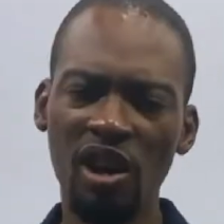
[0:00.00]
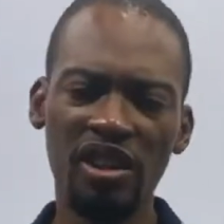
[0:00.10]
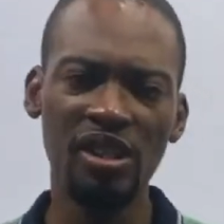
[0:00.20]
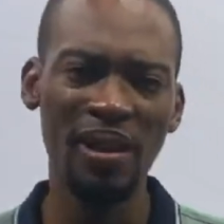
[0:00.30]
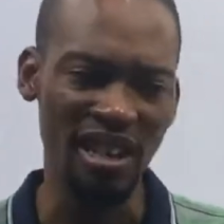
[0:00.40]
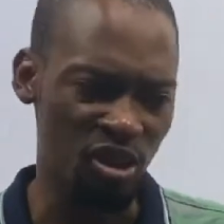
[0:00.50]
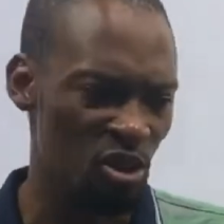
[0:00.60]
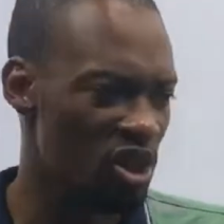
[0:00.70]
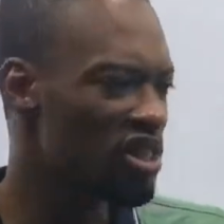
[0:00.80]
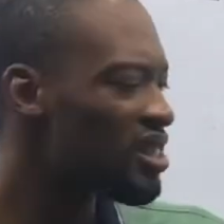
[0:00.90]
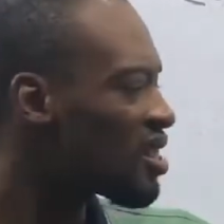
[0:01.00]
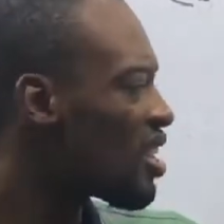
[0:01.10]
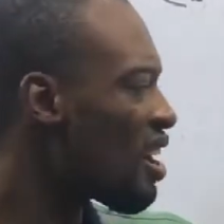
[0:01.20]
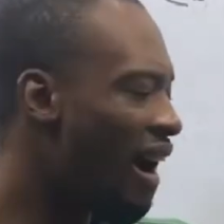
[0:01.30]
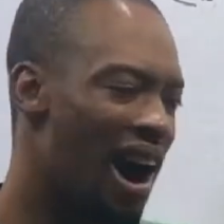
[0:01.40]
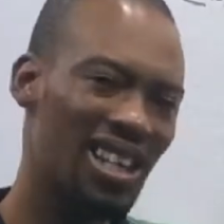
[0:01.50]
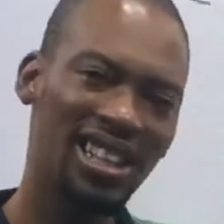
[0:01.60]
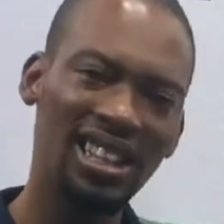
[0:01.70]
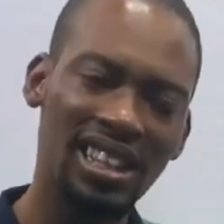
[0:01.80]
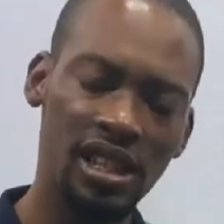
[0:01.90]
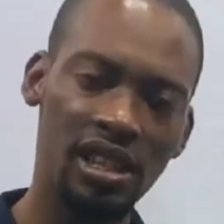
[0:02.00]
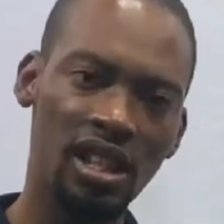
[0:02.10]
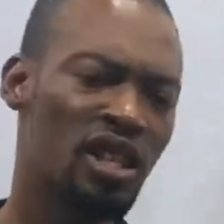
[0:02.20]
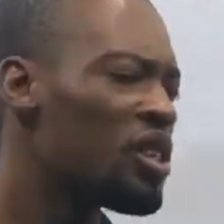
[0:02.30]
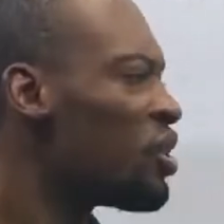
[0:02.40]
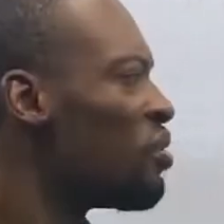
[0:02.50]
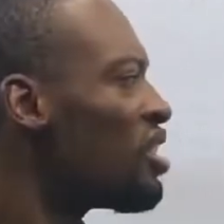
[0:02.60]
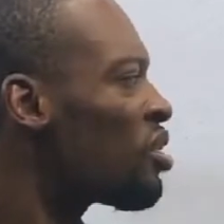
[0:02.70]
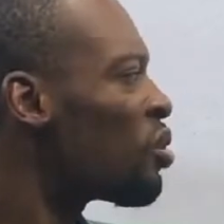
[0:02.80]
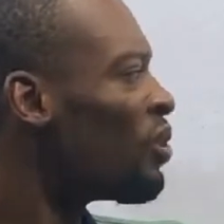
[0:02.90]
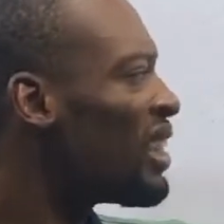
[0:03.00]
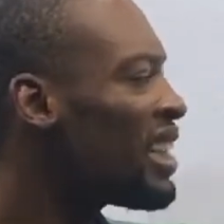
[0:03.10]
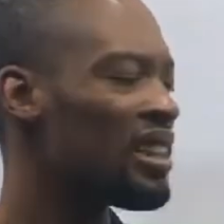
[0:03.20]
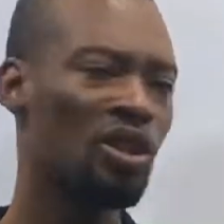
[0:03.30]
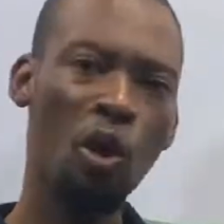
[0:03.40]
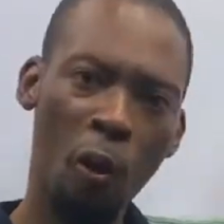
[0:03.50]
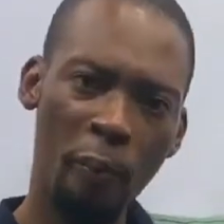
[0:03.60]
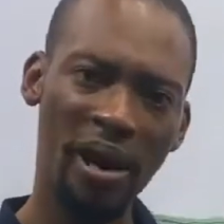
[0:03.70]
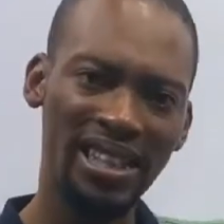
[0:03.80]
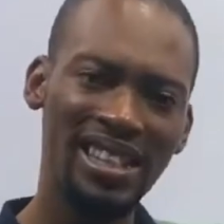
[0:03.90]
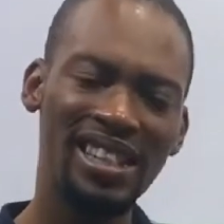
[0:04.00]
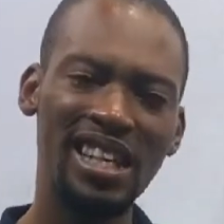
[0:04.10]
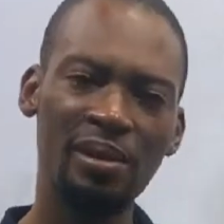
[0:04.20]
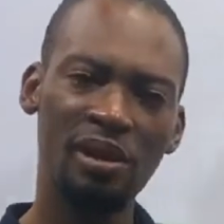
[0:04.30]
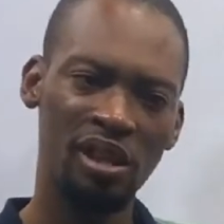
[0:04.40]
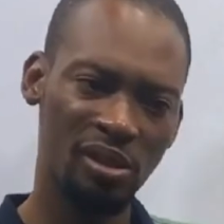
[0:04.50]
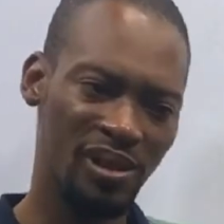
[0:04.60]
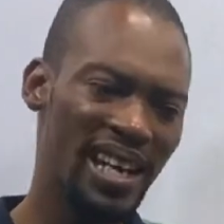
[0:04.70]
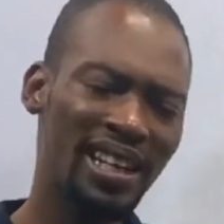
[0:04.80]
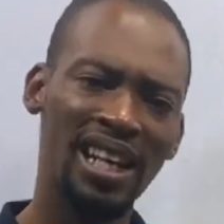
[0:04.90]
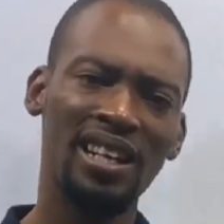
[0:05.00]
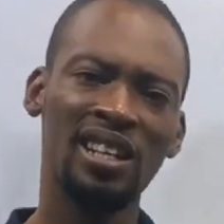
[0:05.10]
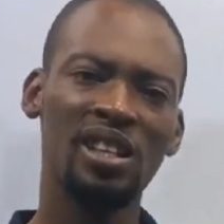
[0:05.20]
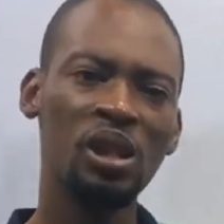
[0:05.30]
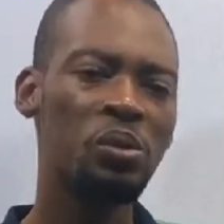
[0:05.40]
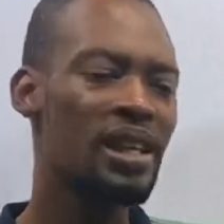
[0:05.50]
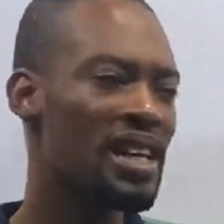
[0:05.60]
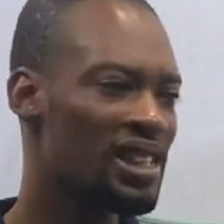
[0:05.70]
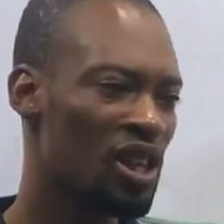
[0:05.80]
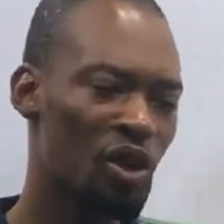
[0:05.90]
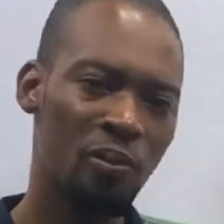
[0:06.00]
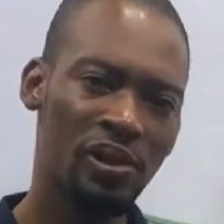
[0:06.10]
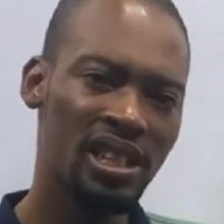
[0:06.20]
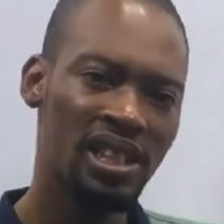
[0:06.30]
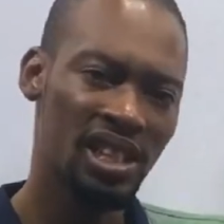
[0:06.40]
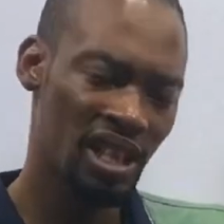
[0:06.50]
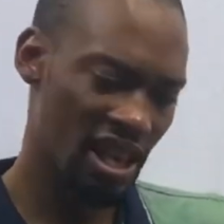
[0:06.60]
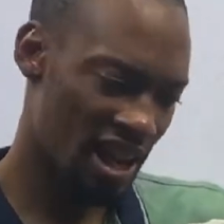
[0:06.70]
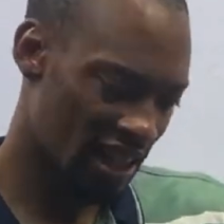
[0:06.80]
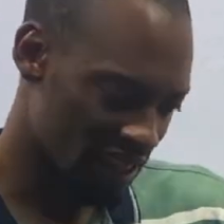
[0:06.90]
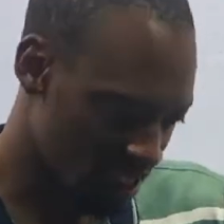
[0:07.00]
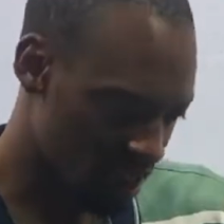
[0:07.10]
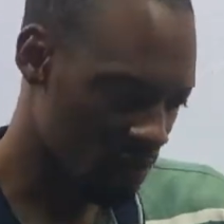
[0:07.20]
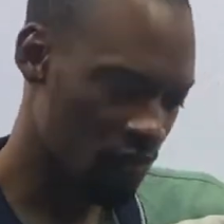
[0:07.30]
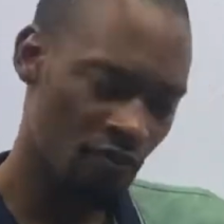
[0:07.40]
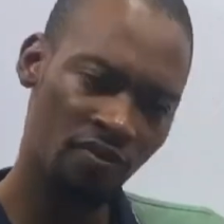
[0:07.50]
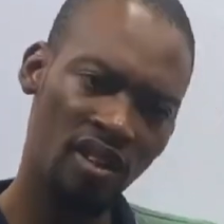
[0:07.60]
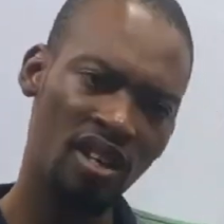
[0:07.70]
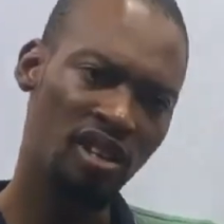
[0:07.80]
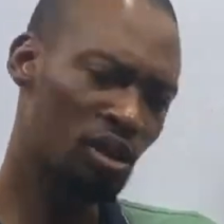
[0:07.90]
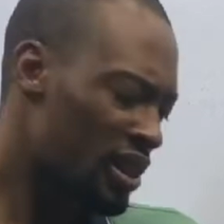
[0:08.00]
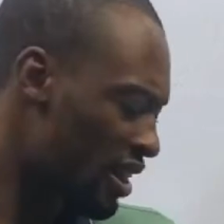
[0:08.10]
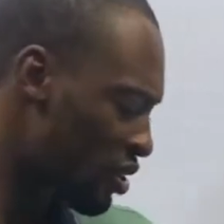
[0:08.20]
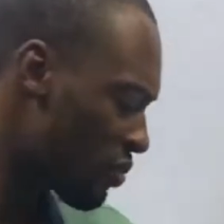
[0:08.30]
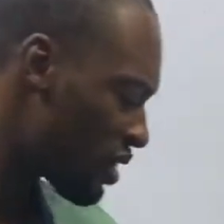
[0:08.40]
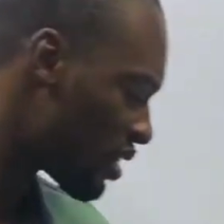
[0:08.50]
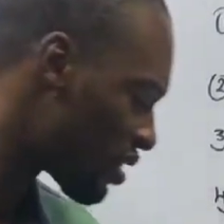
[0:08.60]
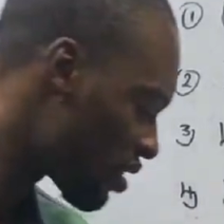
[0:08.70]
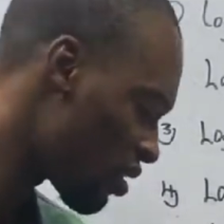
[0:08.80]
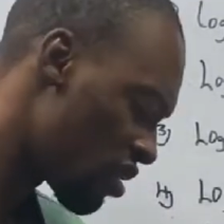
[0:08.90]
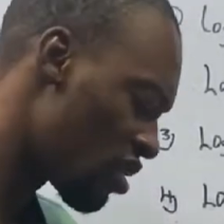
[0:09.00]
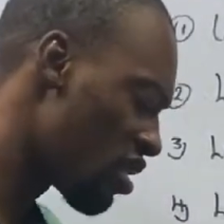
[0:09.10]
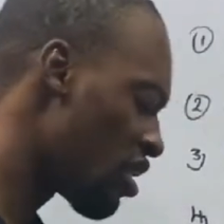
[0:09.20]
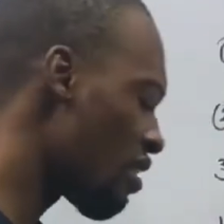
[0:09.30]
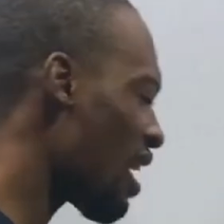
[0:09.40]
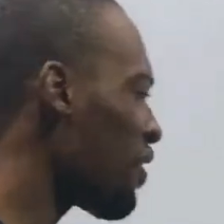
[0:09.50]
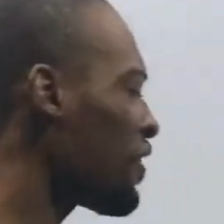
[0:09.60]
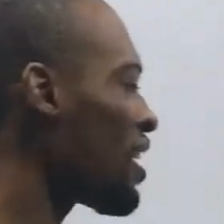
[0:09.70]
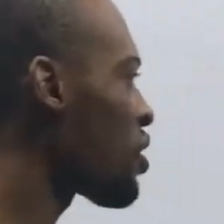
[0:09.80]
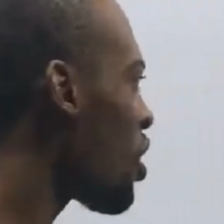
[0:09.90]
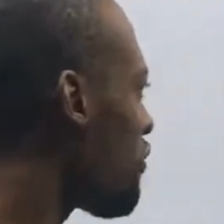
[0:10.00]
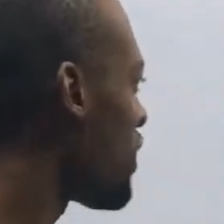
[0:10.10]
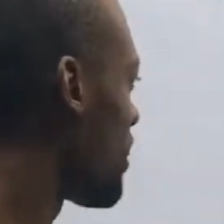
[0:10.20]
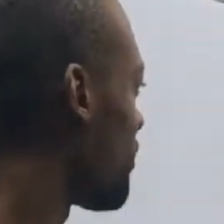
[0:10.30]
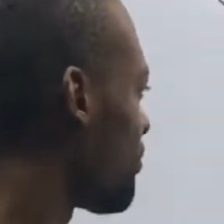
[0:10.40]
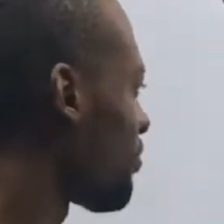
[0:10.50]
logarithm, and surds are related. You need to learn or practice them together to get the complete idea. Look at something. After solving